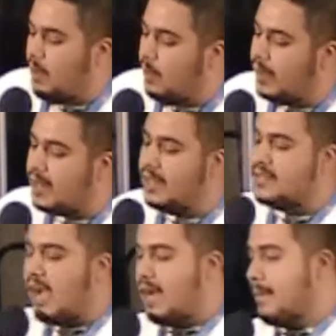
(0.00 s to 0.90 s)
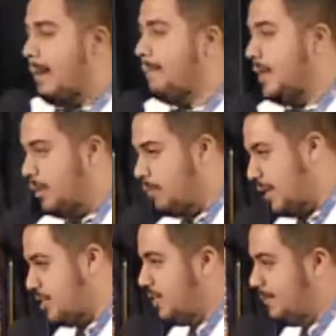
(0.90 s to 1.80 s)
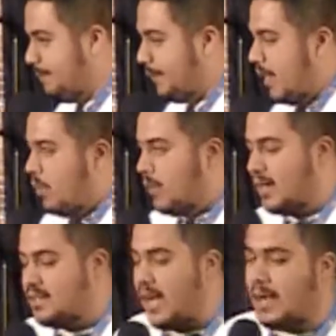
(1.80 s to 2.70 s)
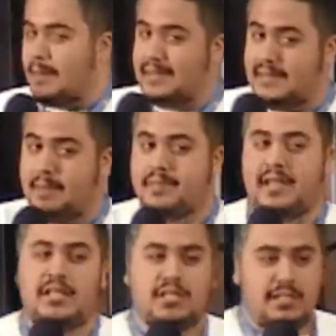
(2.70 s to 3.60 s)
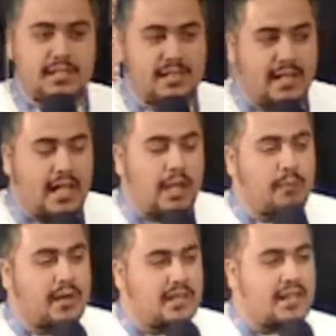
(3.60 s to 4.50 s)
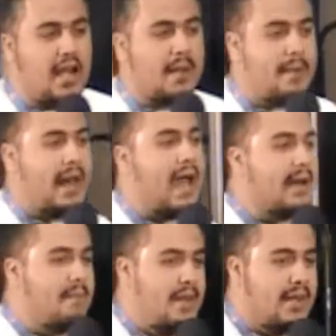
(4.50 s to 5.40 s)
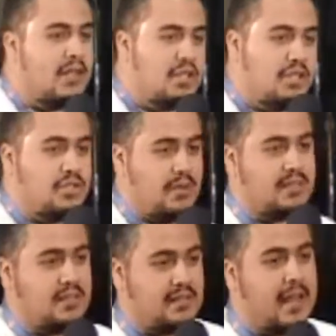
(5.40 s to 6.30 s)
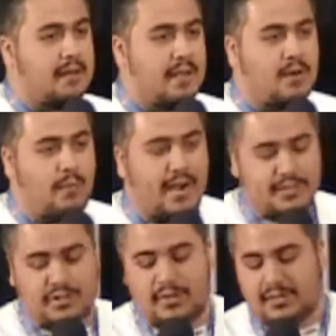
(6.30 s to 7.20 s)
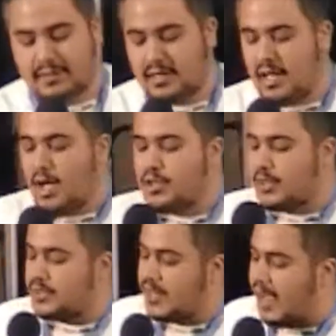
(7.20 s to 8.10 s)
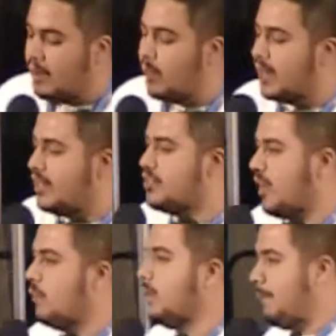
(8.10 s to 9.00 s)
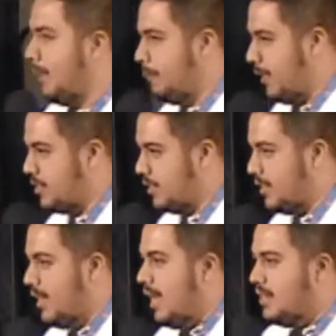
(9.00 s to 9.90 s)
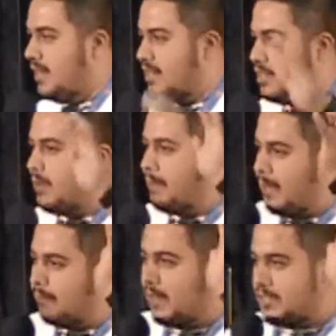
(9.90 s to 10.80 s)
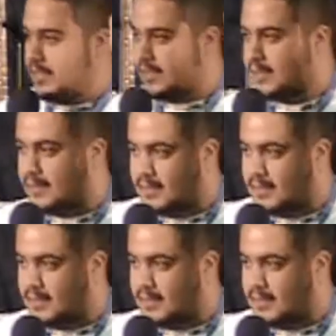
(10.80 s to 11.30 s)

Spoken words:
We're going to talk about peer pressure, we're going to talk about temptations, and we're going to talk about how to make good choices, how to make wise choices. So tonight, we're going to start with peer pressure. Do you guys know what peer pressure is?